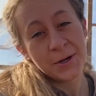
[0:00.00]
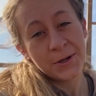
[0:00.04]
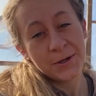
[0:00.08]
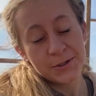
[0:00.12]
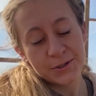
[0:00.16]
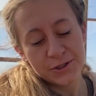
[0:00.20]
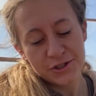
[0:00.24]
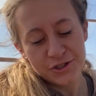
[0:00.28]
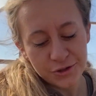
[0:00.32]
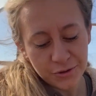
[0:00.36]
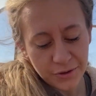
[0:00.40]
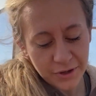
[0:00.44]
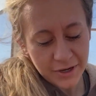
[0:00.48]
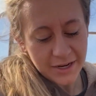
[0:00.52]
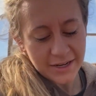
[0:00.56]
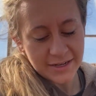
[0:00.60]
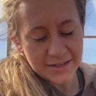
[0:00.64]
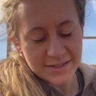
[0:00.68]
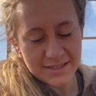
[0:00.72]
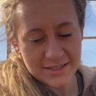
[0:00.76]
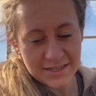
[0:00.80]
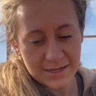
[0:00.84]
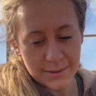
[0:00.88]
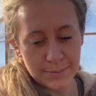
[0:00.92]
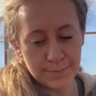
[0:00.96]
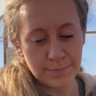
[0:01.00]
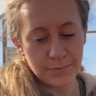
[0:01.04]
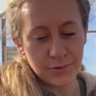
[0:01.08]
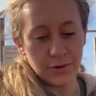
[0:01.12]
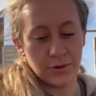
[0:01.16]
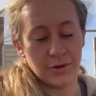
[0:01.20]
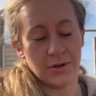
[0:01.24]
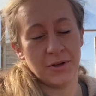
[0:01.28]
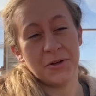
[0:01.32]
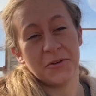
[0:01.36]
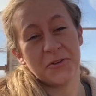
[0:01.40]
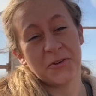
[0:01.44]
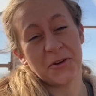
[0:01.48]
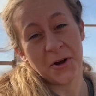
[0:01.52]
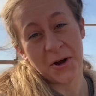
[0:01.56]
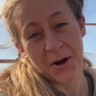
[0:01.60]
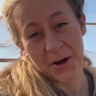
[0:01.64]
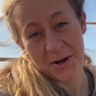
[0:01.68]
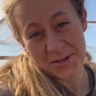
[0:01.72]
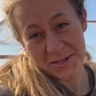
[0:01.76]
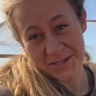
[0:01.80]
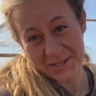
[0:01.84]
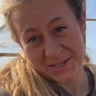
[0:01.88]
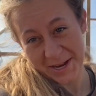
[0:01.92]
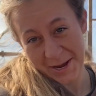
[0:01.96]
short and simple
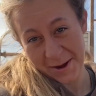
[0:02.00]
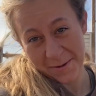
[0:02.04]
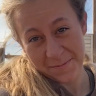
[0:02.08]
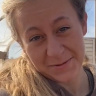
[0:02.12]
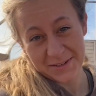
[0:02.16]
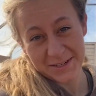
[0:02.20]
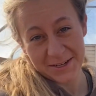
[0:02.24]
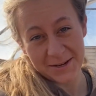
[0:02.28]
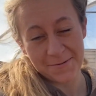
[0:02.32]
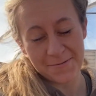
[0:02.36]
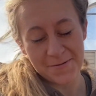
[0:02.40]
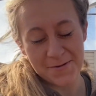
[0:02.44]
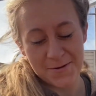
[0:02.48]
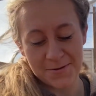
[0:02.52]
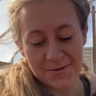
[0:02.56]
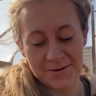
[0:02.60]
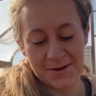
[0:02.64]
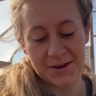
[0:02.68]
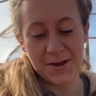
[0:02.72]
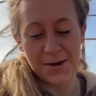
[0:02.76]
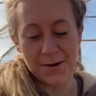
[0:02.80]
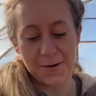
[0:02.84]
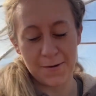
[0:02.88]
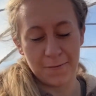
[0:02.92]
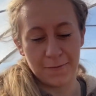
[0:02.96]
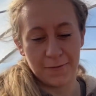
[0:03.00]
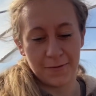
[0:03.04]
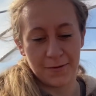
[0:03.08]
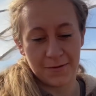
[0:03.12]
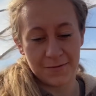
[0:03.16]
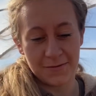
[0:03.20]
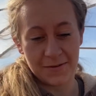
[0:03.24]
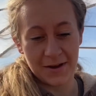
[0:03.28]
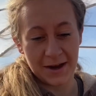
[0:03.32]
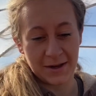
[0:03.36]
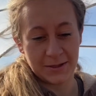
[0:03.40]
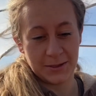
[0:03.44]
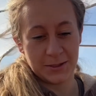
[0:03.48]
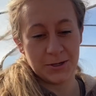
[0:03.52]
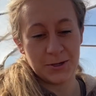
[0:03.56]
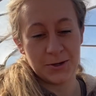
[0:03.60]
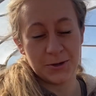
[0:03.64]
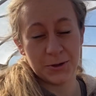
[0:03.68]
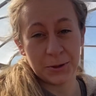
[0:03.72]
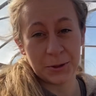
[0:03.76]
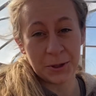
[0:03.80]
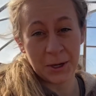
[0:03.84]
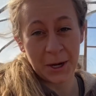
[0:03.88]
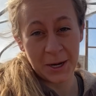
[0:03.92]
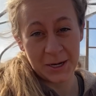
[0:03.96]
concept if you can get over the fact that you're
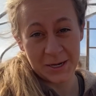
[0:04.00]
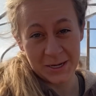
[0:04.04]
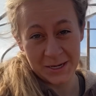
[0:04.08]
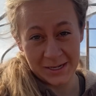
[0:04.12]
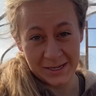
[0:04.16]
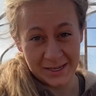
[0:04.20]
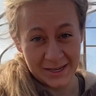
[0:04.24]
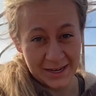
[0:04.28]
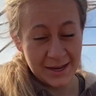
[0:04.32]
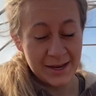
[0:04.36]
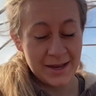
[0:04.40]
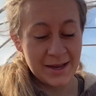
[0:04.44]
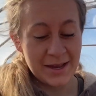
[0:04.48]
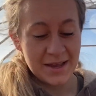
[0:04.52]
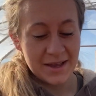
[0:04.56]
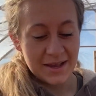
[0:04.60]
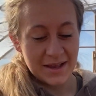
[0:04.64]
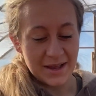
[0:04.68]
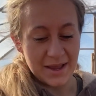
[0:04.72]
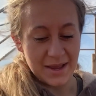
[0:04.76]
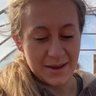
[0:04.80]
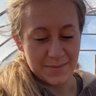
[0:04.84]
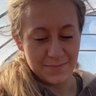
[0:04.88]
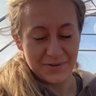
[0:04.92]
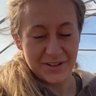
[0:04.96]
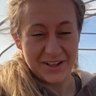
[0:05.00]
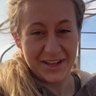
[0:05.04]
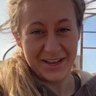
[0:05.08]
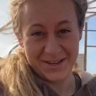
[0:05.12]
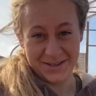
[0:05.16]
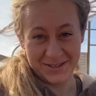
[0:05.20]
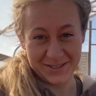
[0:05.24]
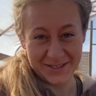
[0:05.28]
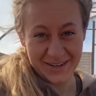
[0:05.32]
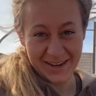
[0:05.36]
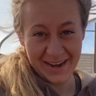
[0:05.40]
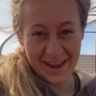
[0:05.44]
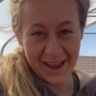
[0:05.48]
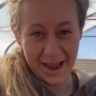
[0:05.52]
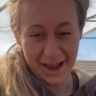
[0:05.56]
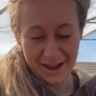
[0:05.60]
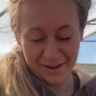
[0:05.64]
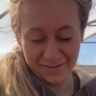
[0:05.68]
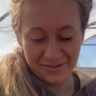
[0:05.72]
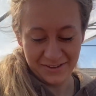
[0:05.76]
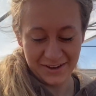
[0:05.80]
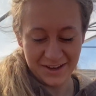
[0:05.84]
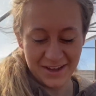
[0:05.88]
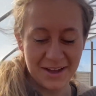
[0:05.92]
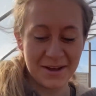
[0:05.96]
cutting a plant in half,
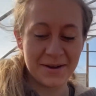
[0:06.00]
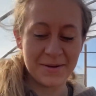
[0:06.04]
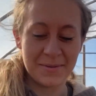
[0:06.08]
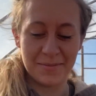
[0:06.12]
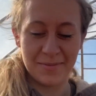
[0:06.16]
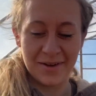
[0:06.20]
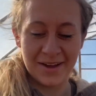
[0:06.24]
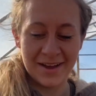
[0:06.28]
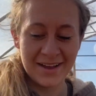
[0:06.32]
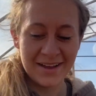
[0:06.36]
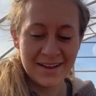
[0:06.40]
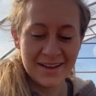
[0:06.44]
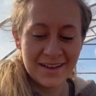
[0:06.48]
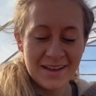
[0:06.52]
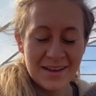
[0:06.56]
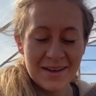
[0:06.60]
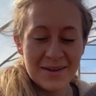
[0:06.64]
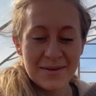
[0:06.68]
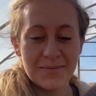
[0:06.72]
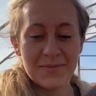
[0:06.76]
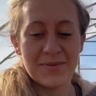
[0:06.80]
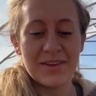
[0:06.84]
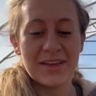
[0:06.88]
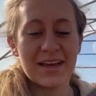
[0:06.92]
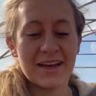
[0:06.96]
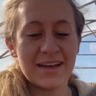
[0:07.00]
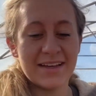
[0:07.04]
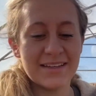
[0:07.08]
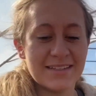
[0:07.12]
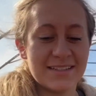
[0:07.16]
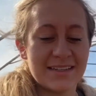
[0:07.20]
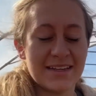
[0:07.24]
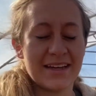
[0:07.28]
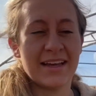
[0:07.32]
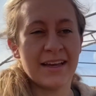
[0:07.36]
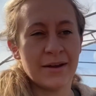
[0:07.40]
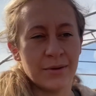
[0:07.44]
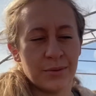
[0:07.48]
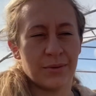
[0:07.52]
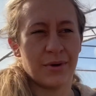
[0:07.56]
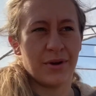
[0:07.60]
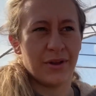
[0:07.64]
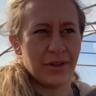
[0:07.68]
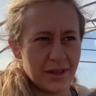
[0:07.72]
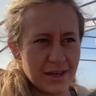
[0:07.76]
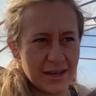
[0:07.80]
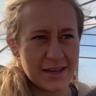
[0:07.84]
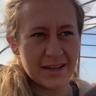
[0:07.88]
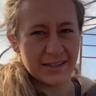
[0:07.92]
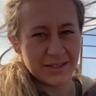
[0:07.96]
because it
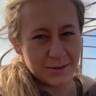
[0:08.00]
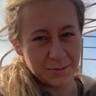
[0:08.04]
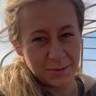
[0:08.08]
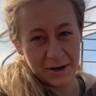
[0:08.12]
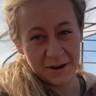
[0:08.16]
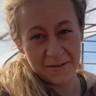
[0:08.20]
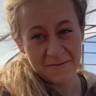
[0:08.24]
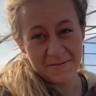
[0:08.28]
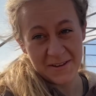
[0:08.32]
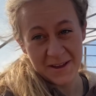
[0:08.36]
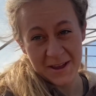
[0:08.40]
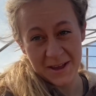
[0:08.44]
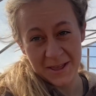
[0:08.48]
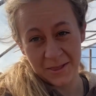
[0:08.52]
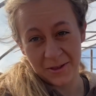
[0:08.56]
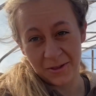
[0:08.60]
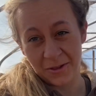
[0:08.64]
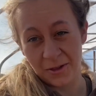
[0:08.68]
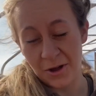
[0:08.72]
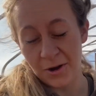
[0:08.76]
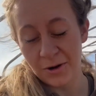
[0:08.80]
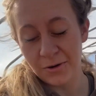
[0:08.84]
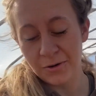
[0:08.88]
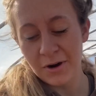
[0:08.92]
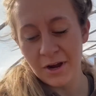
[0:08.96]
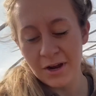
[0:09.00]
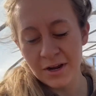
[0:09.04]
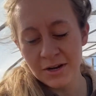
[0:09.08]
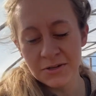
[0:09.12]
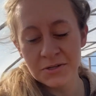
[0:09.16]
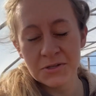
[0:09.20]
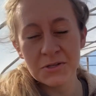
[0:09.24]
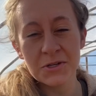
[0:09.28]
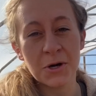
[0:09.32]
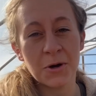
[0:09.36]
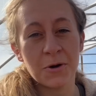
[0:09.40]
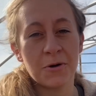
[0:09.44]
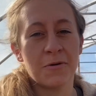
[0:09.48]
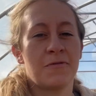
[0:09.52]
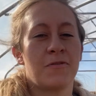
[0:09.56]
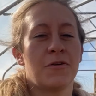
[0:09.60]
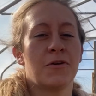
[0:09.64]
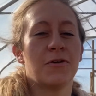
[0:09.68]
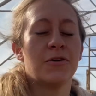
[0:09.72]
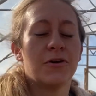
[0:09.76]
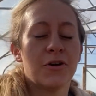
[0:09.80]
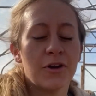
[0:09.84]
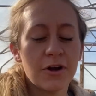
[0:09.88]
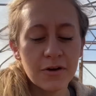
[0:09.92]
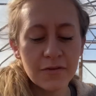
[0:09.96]
really is a benefit in the long run. So if you're
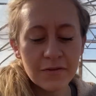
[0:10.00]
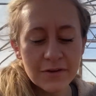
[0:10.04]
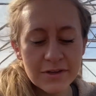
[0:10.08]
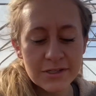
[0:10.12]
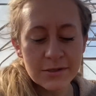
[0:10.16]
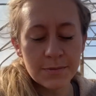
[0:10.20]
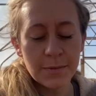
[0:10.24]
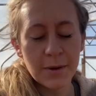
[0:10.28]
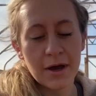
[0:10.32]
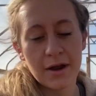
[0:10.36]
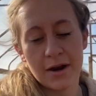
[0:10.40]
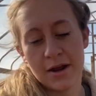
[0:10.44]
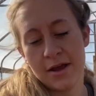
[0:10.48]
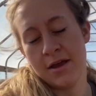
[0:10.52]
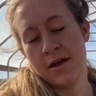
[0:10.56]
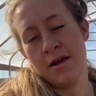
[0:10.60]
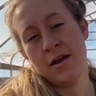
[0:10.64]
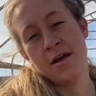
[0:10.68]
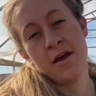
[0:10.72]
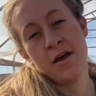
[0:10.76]
nervous about it,